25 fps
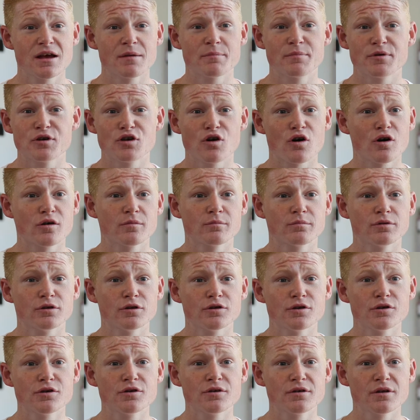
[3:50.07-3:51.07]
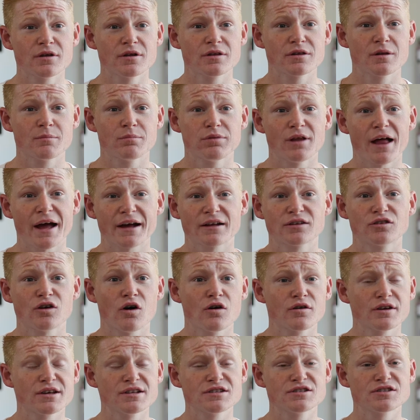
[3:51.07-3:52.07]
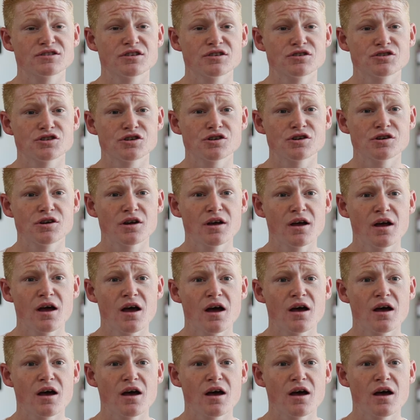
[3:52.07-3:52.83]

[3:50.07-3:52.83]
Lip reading: Beyond Blue, the Black Dog Institute,